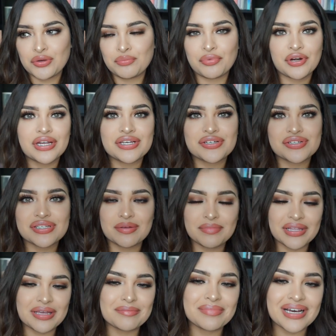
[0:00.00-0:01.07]
preach or
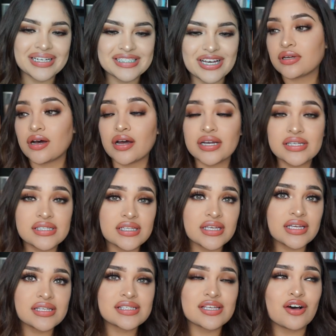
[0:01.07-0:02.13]
something, but
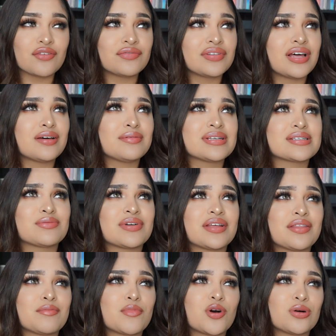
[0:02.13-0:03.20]
honestly, self-love is one of
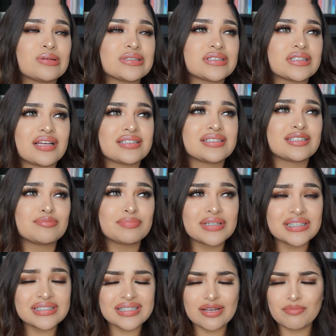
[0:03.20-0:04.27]
the most
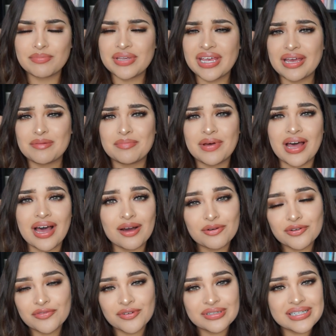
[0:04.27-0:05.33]
simplest yet
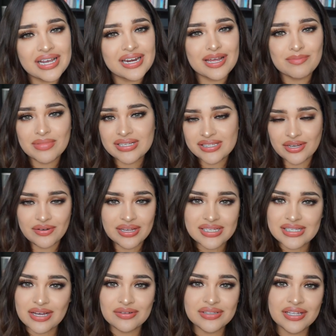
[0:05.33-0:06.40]
powerful dynamics there
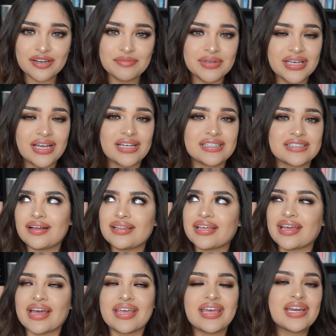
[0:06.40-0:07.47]
is out there, because
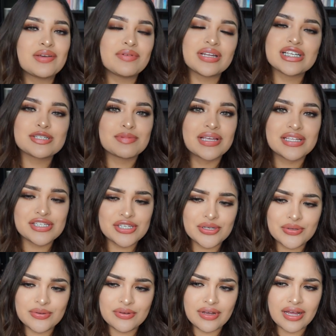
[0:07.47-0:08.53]
like I can't even explain to
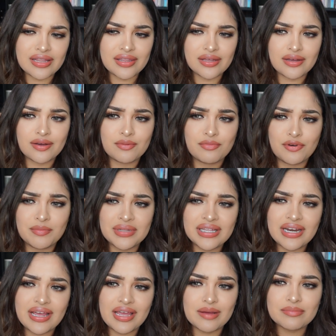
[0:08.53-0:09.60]
you, the woman
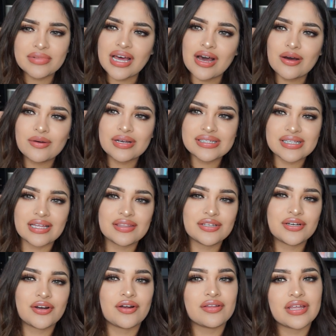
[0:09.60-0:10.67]
that I am now is not the
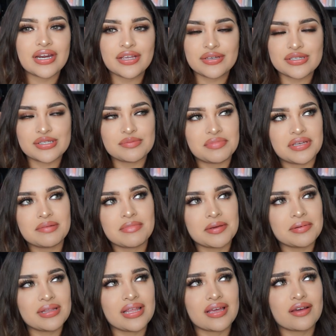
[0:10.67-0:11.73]
girl that I used to be
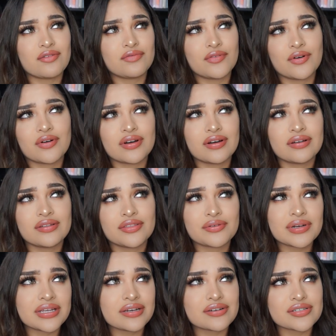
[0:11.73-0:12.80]
maybe like
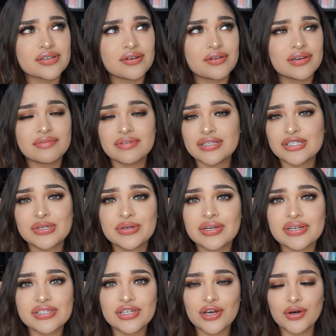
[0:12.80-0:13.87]
3 years ago, even 2
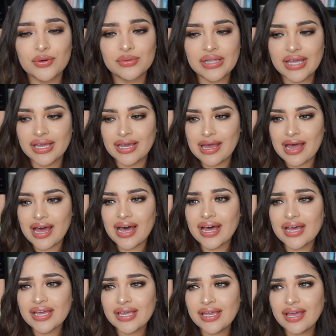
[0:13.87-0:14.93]
years ago. Like
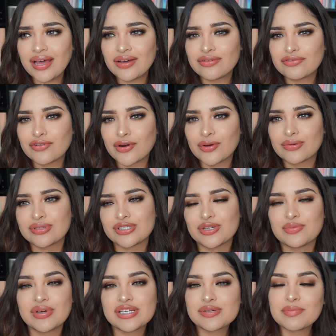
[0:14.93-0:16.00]
I have grown
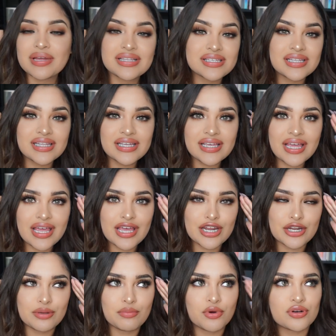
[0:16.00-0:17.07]
so much mentally
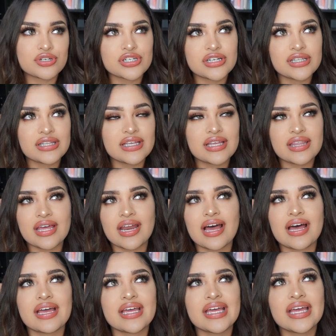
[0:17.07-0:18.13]
and emotionally that
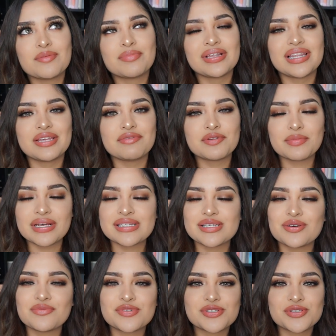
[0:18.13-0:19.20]
I believe in
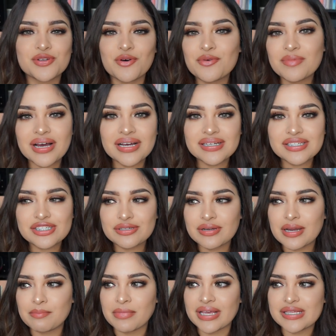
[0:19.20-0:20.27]
myself so much,
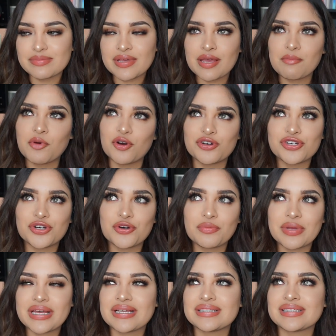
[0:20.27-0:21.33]
and it makes me emotional
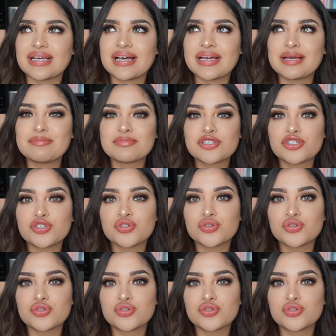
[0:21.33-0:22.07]
because I am